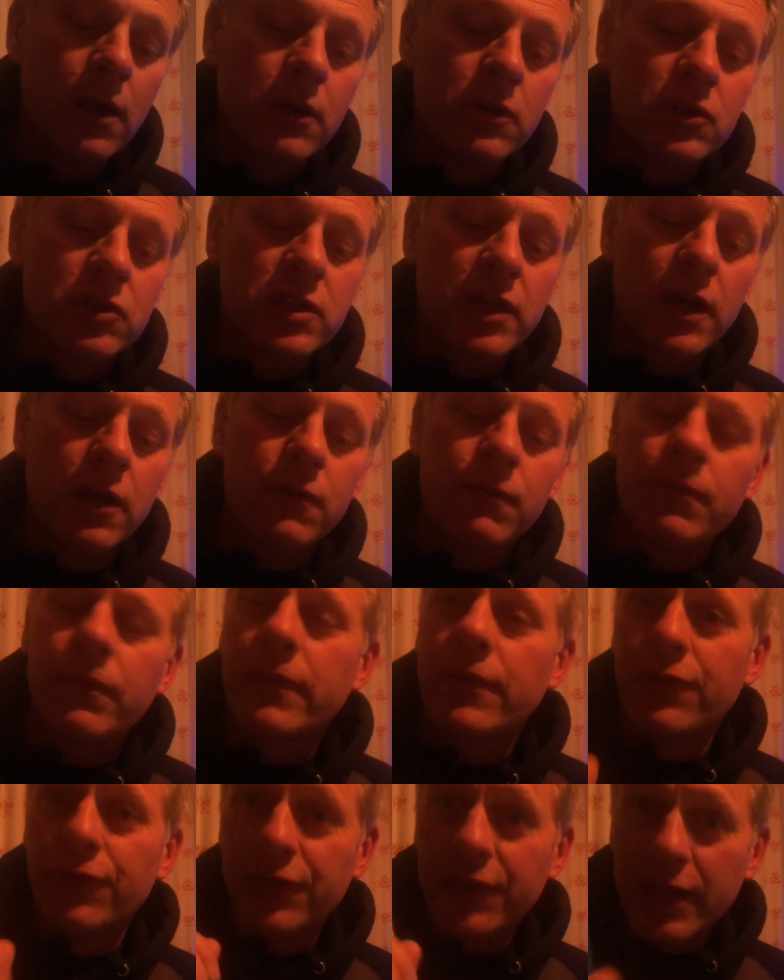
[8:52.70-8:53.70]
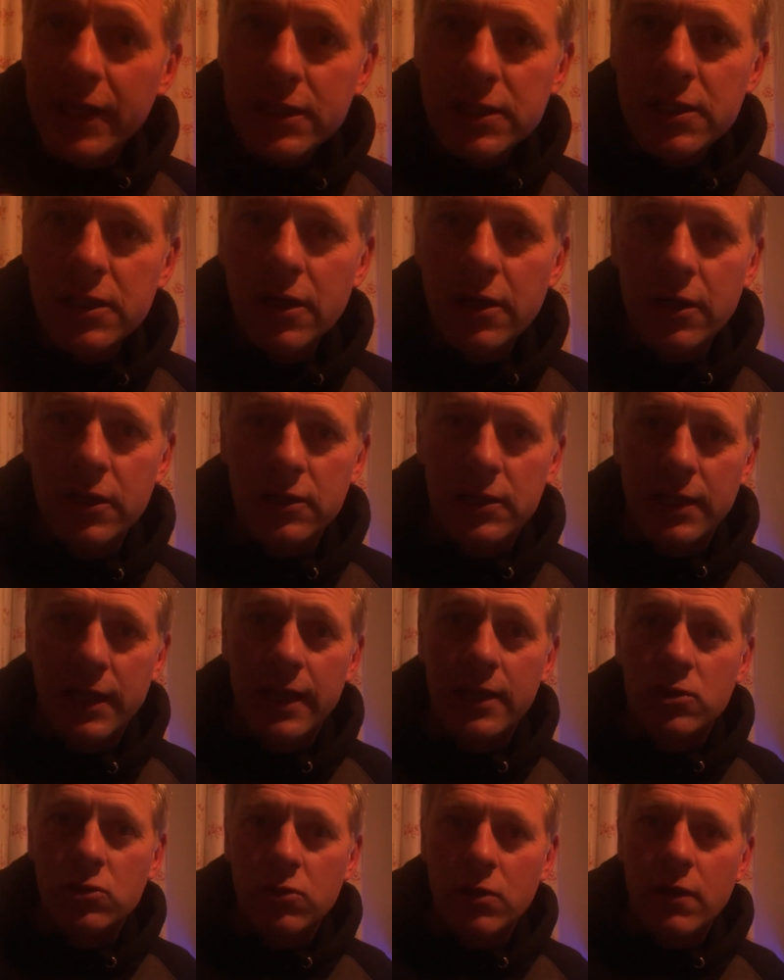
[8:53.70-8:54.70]
So, this
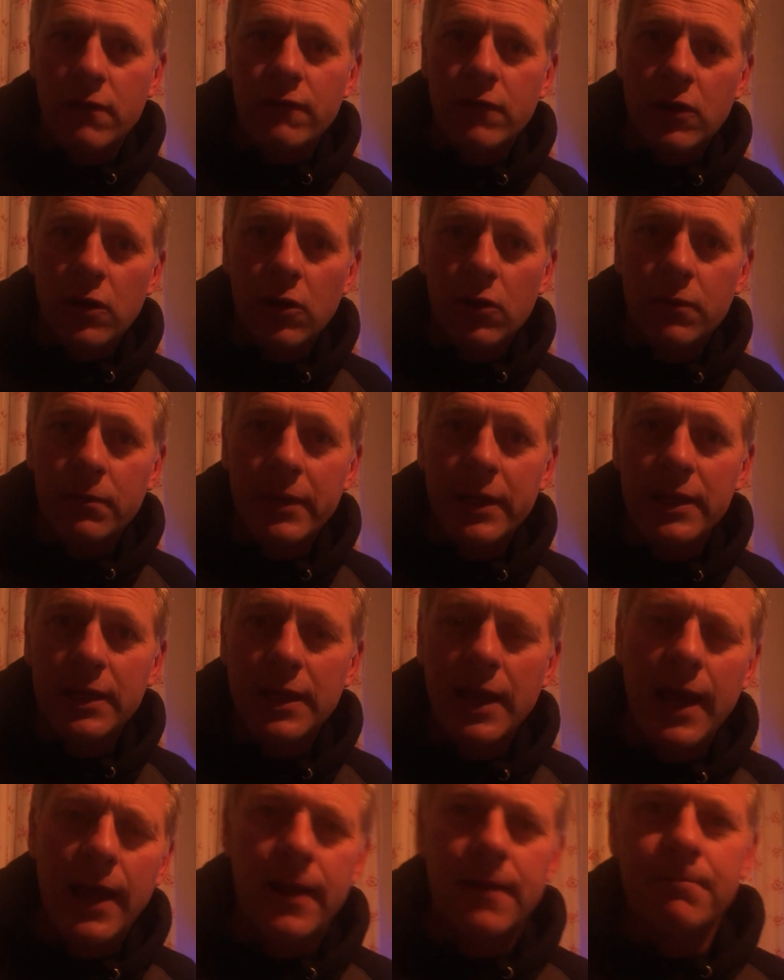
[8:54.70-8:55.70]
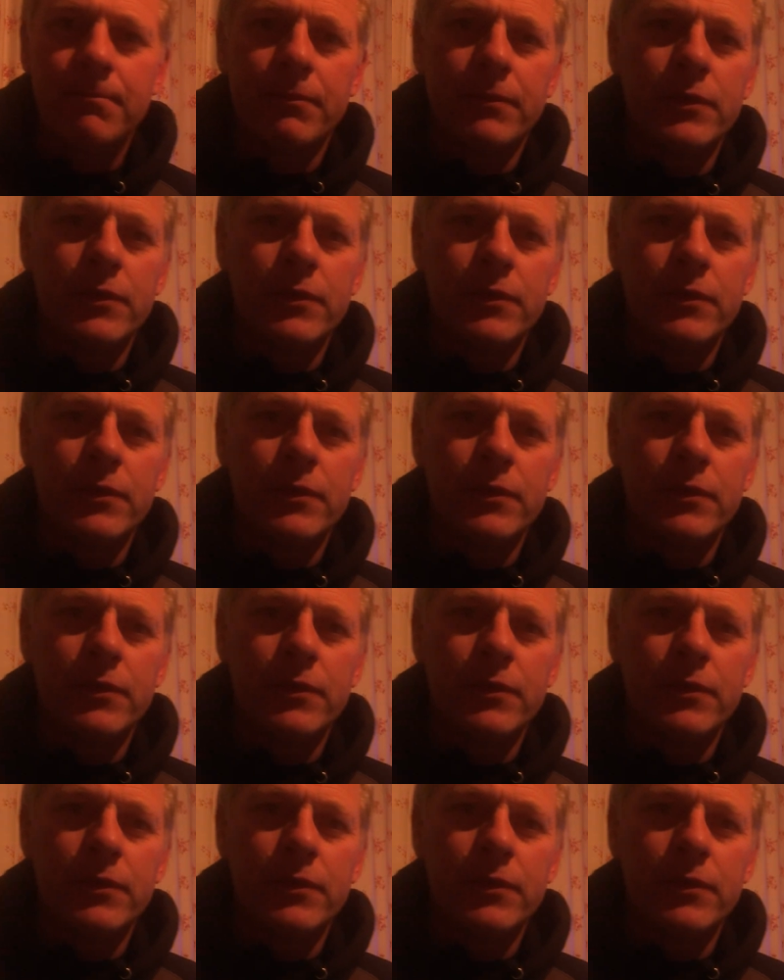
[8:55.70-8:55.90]
Thursday, 12 o'clock midday,